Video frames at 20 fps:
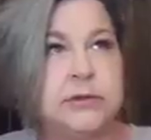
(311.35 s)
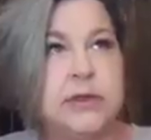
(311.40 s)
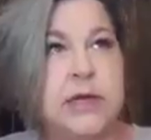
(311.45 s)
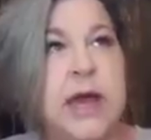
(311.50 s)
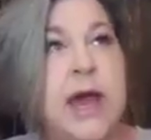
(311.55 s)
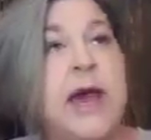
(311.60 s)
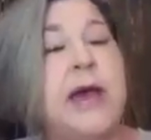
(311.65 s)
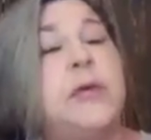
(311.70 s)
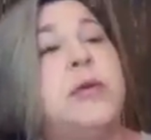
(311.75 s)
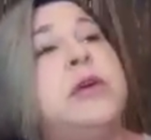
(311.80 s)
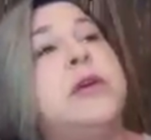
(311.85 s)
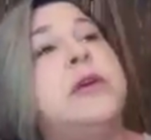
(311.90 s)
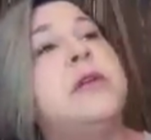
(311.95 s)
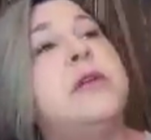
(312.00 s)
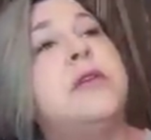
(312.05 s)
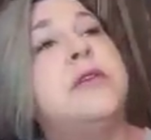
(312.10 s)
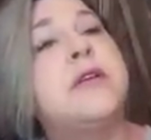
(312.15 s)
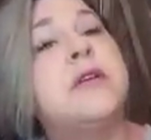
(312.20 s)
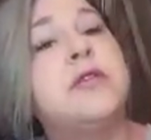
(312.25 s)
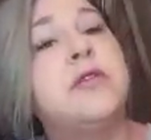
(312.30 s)
Hi, will you
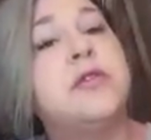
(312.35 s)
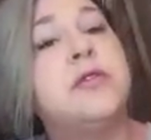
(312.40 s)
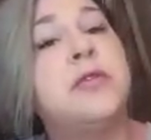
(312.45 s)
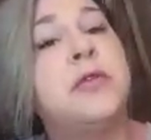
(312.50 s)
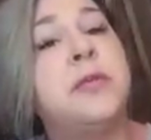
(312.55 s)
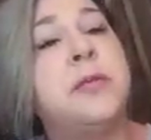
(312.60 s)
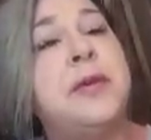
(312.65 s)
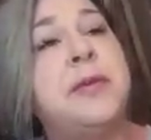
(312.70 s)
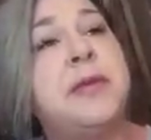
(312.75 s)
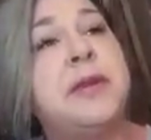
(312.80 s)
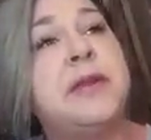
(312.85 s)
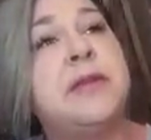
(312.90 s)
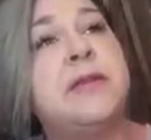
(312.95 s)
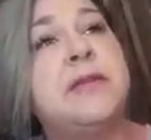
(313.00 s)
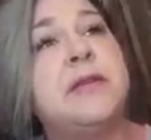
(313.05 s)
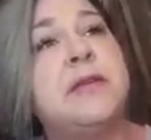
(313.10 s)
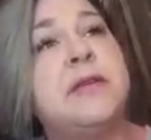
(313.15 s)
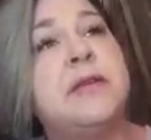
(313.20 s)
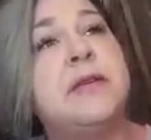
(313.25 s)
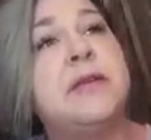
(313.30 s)
close that door for me,
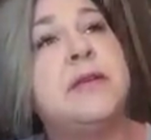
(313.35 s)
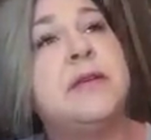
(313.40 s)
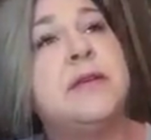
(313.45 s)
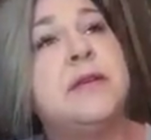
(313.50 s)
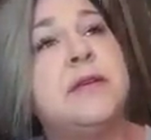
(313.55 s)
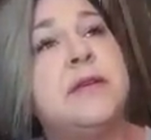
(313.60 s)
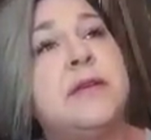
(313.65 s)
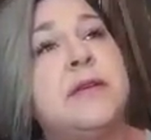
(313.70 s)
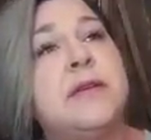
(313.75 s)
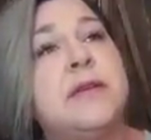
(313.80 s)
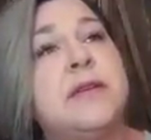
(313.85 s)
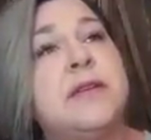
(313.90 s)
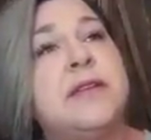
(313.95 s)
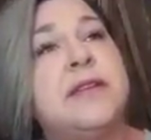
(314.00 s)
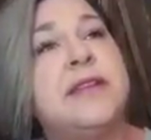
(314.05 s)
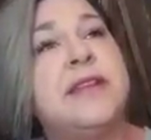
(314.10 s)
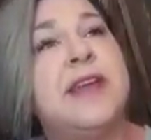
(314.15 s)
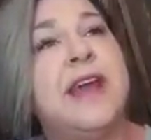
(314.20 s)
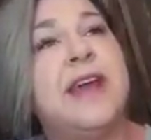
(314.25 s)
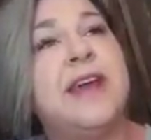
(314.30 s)
please?
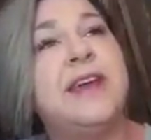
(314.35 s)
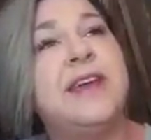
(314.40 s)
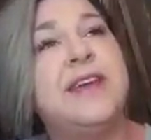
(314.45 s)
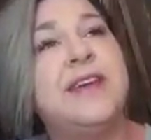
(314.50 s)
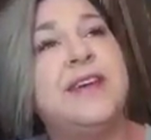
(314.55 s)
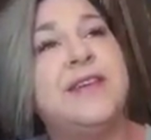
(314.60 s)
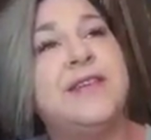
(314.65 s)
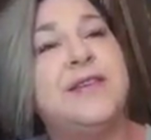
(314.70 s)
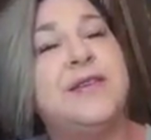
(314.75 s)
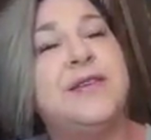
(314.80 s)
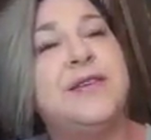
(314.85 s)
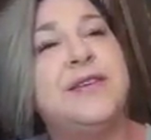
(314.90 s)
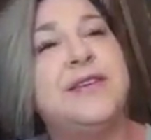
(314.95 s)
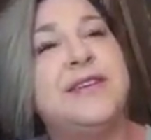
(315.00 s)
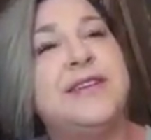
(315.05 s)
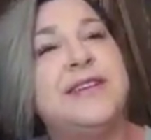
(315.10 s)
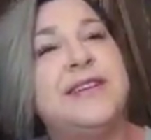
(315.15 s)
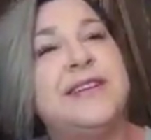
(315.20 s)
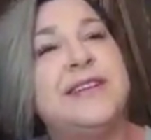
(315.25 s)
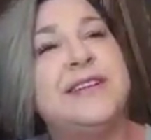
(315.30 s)
Thank you.
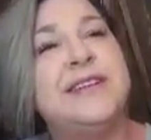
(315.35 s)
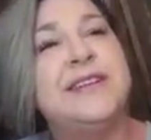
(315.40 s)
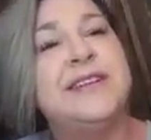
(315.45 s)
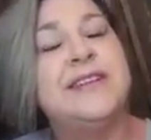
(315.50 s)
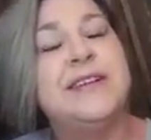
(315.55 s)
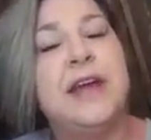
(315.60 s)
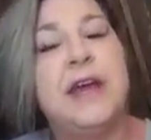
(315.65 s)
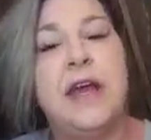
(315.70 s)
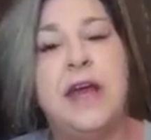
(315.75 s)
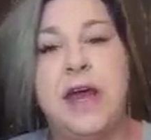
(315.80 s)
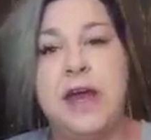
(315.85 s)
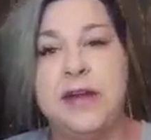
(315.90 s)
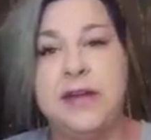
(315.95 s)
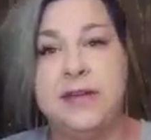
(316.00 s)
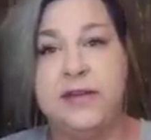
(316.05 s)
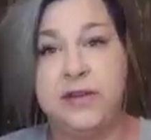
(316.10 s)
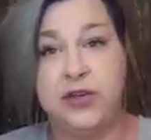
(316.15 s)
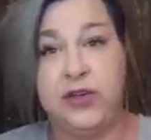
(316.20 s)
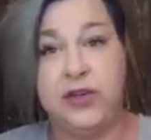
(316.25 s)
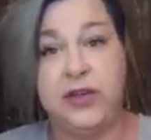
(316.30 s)
And
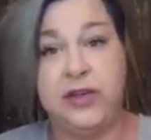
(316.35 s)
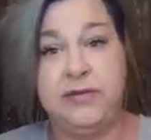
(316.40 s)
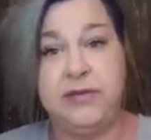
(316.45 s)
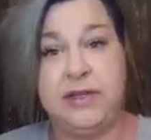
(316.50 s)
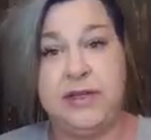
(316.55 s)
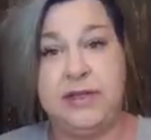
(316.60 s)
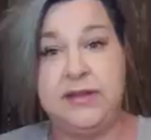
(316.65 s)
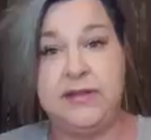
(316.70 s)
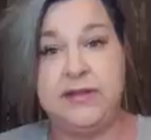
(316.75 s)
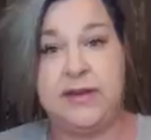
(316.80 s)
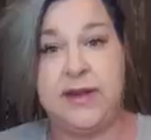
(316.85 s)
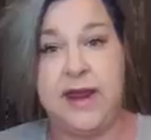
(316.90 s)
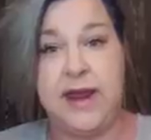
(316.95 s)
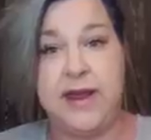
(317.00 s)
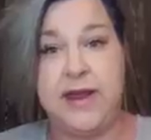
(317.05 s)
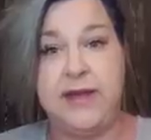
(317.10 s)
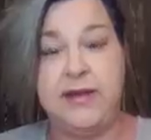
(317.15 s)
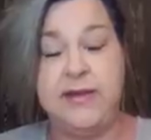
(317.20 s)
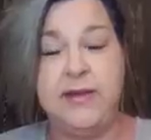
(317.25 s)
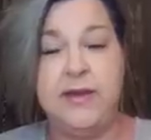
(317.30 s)
it's early release
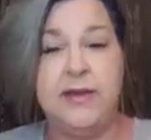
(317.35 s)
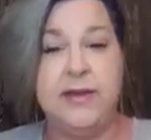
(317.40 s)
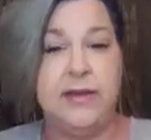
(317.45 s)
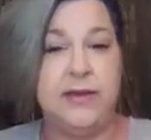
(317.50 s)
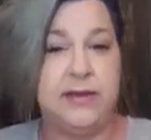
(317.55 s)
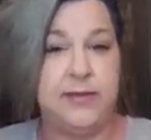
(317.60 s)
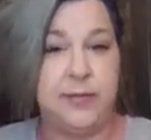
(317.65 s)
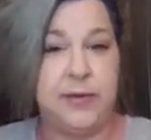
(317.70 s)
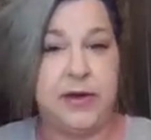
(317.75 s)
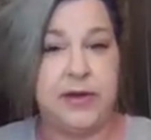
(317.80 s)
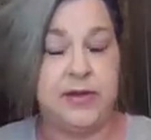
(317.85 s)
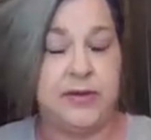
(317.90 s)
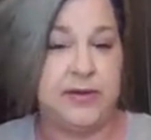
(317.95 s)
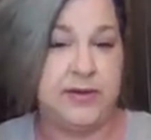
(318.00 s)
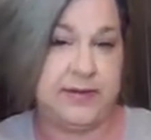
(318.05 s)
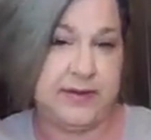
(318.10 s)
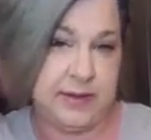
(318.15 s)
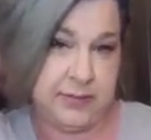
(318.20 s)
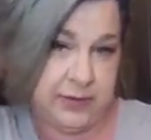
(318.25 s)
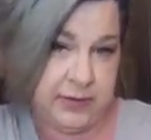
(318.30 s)
day. It's part of the
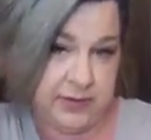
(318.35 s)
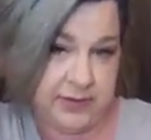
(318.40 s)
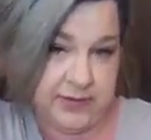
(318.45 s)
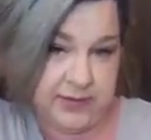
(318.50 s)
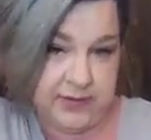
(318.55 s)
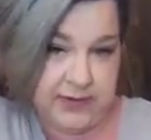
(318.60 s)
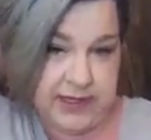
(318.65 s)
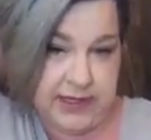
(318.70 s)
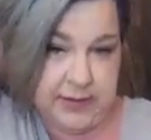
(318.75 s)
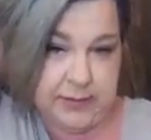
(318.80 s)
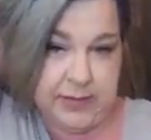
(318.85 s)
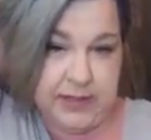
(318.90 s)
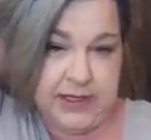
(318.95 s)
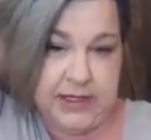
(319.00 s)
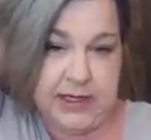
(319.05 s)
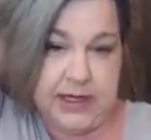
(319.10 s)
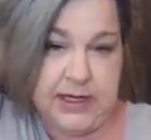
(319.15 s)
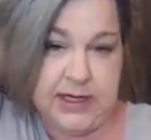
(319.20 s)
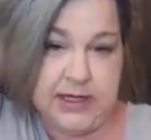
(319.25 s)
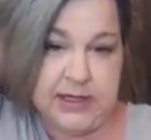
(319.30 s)
reason I'm going so late
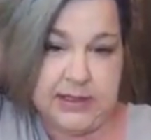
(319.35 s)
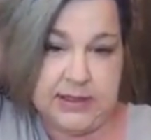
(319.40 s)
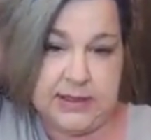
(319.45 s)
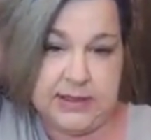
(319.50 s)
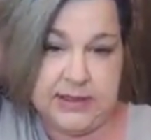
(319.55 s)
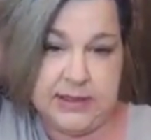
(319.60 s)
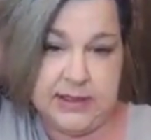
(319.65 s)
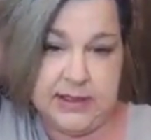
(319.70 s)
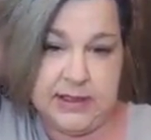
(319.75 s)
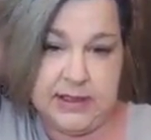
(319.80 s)
because,